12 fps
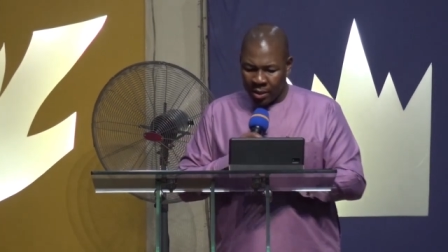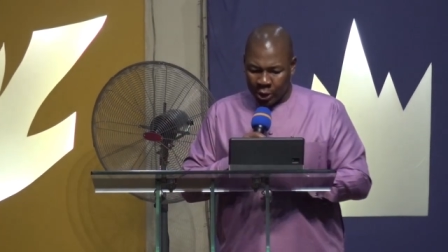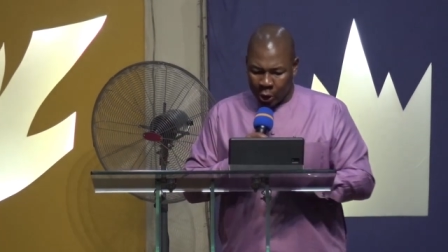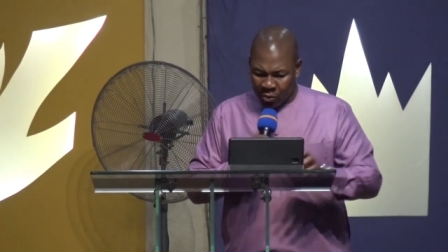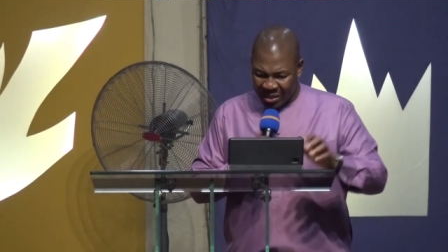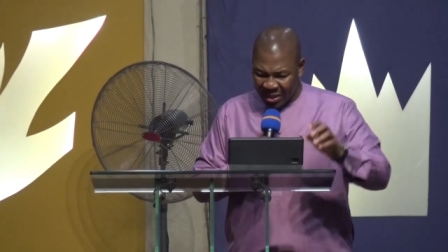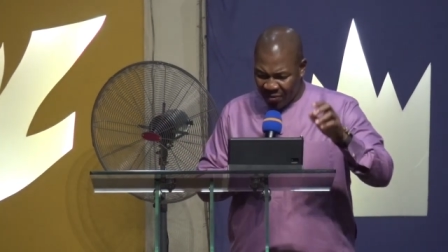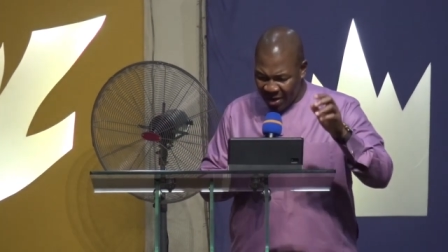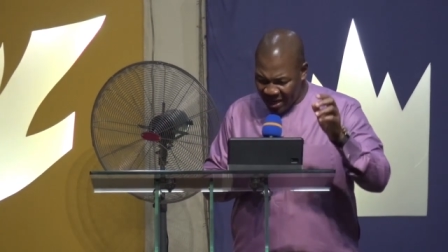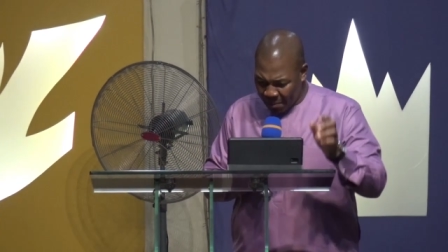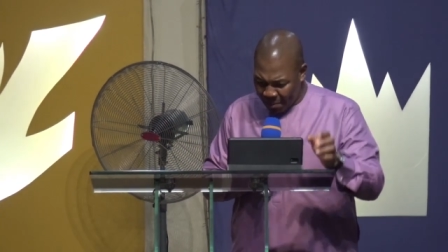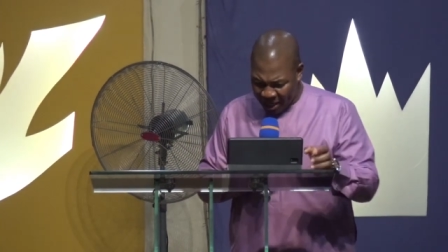She was a
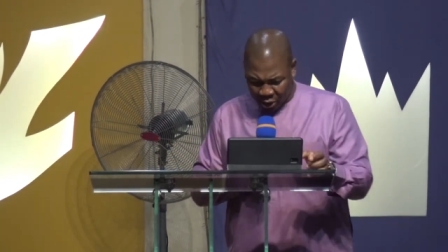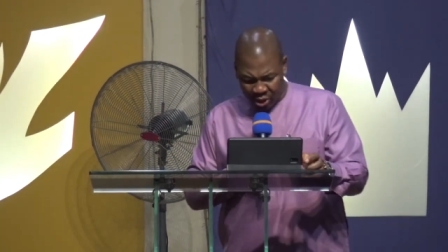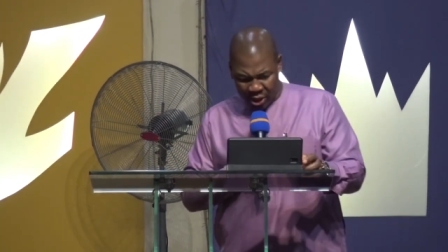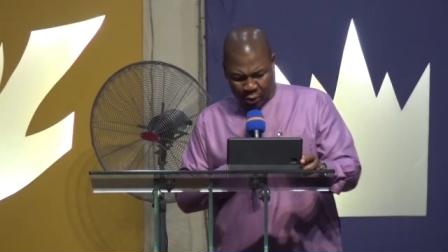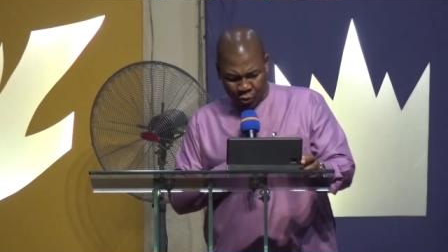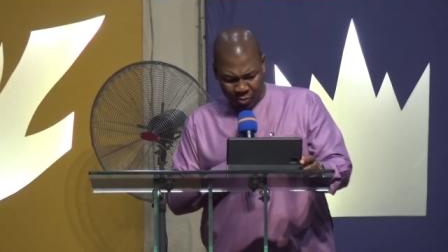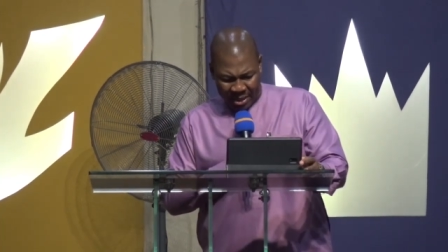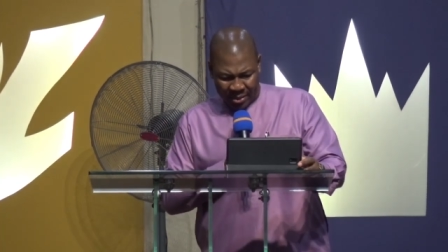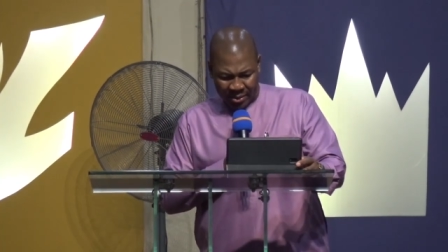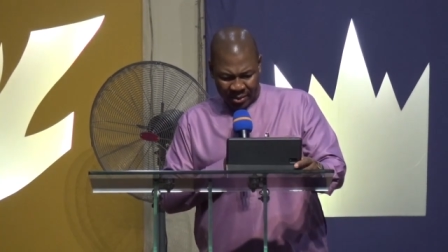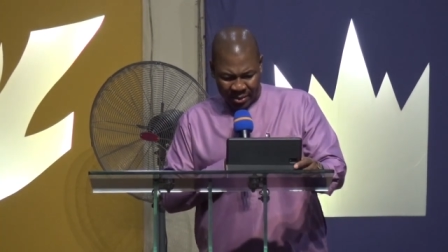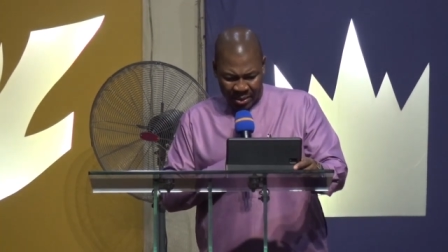very passionate woman.
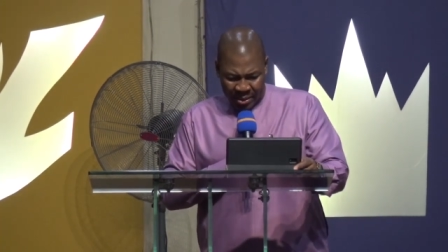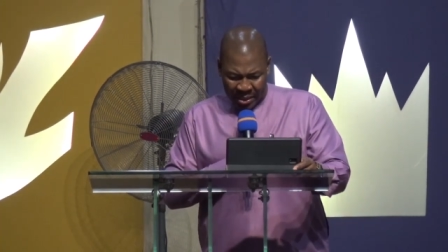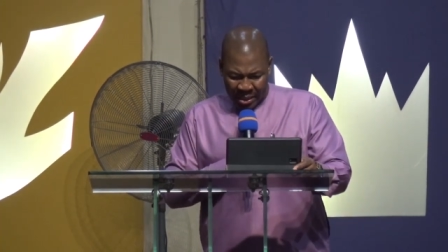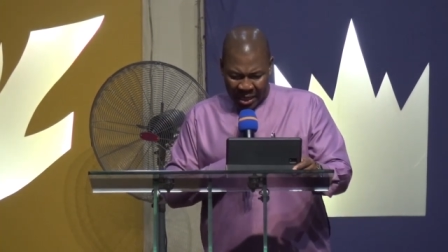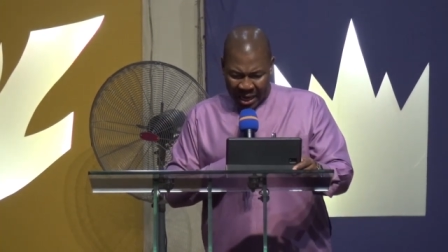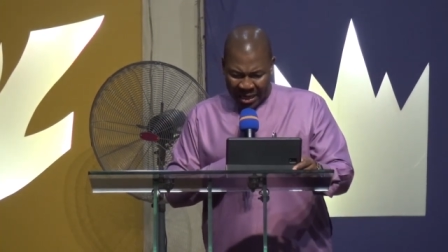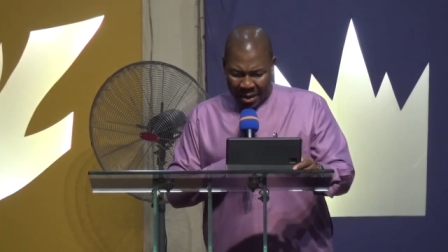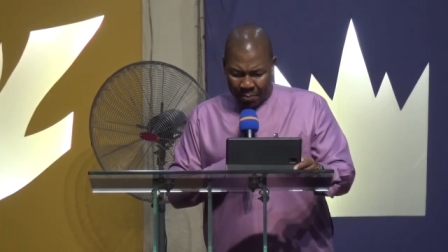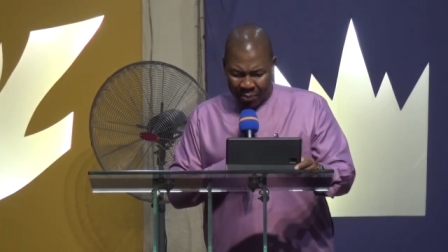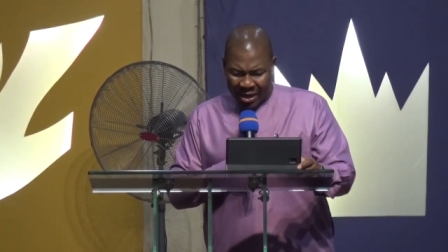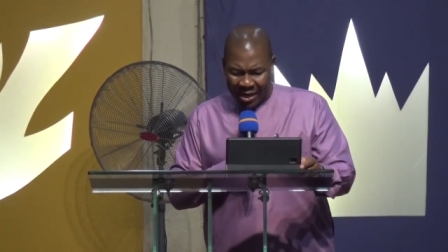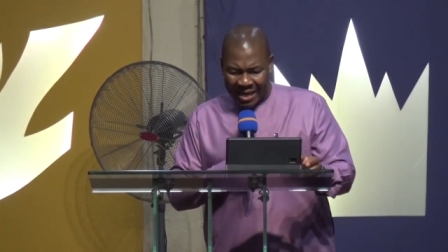And I
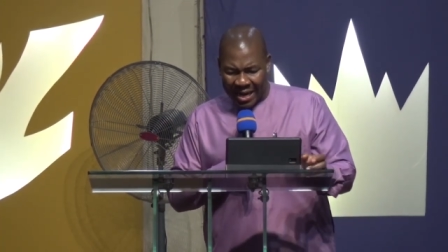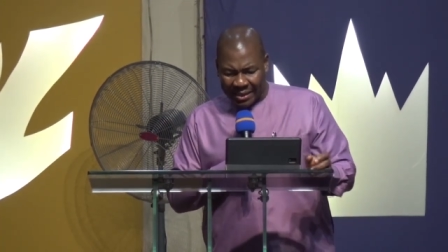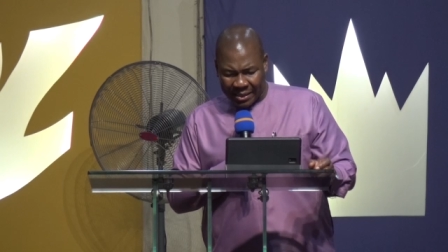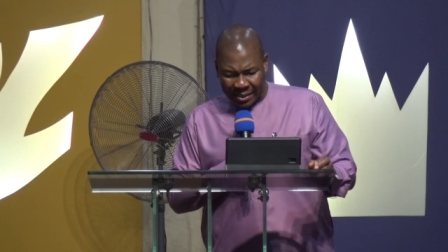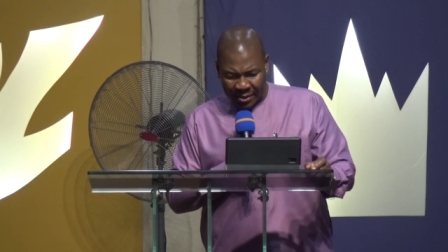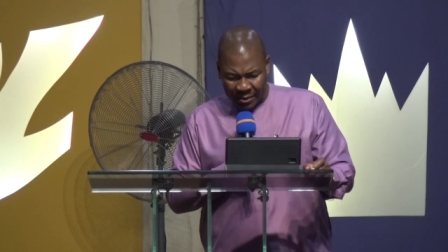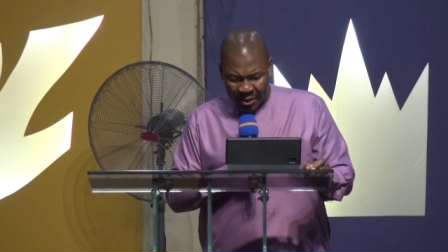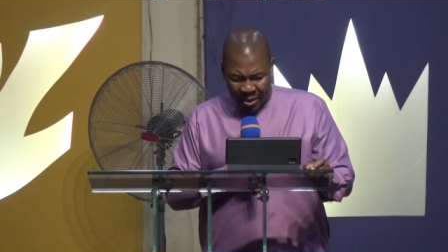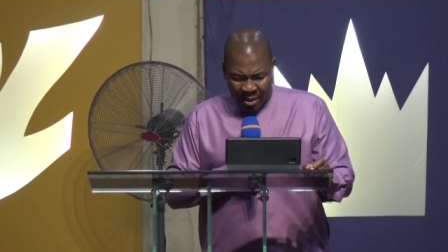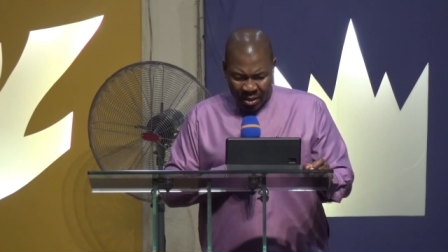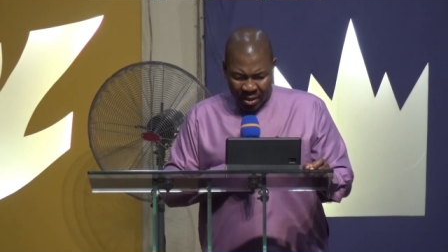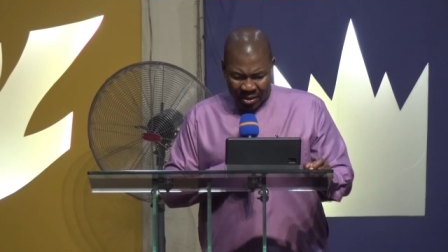pray that
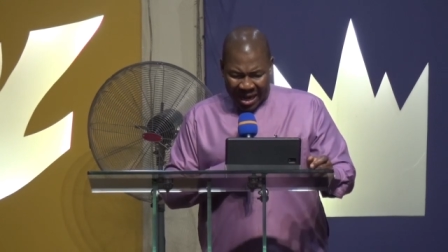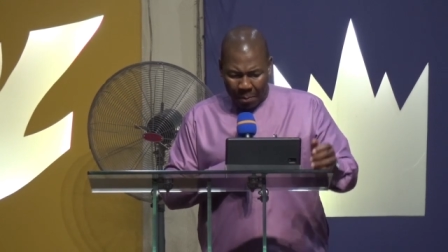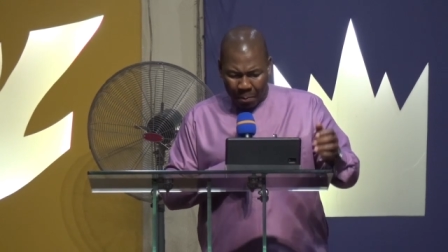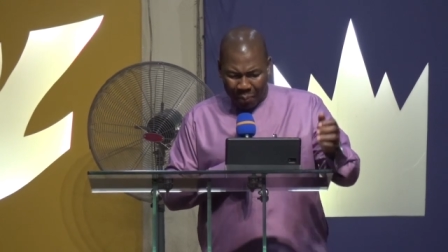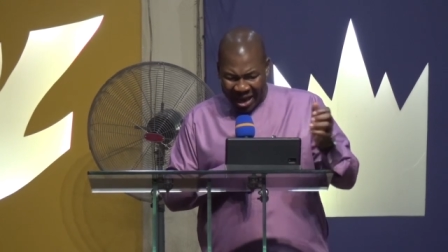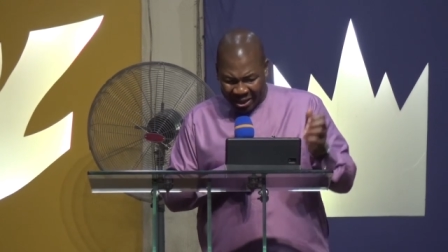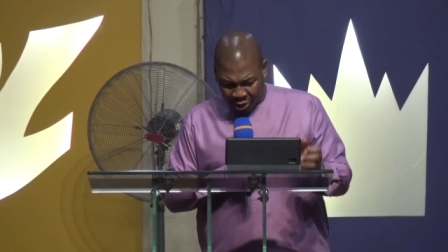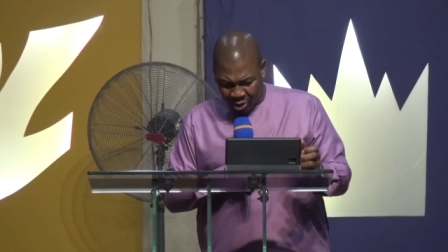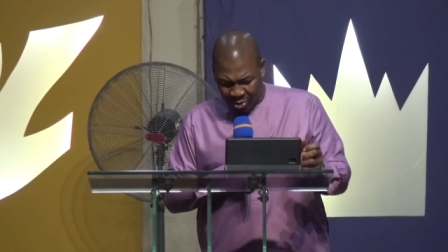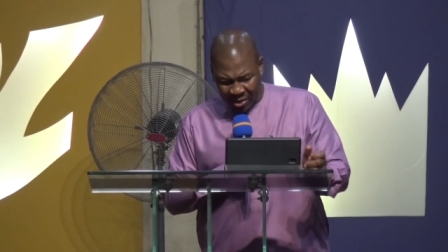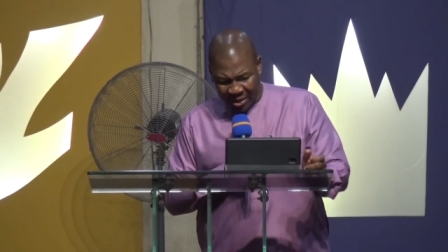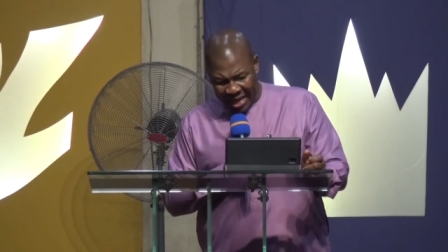that passion
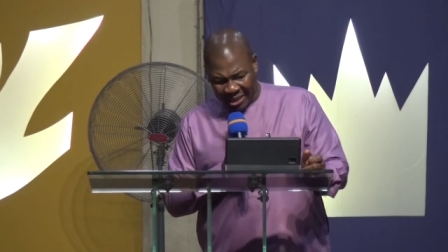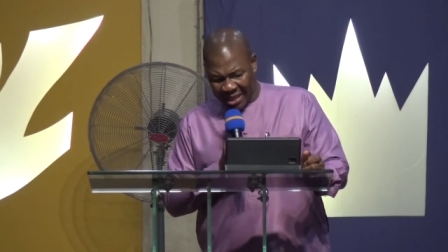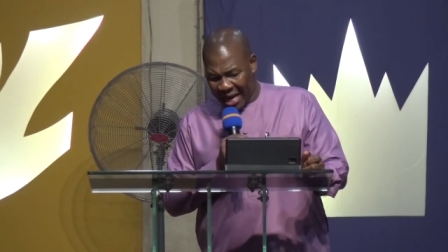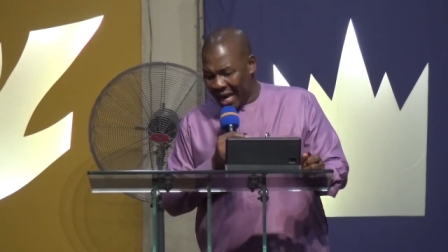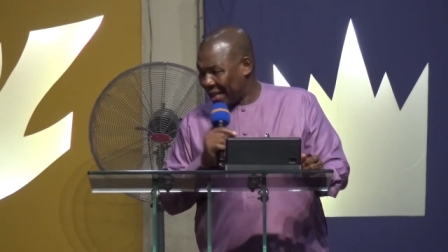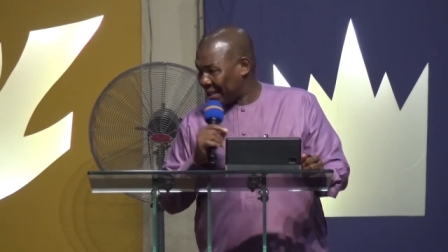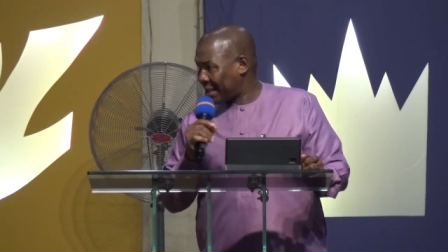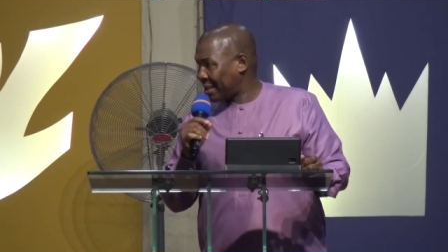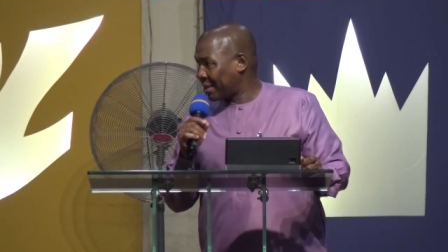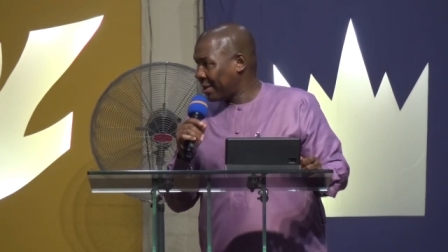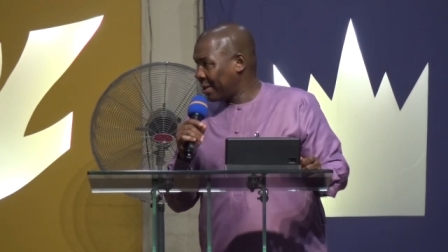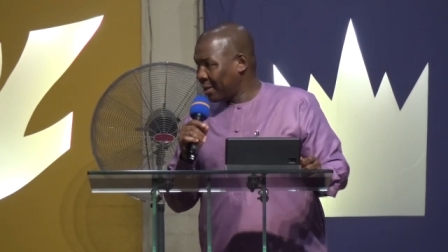that she has,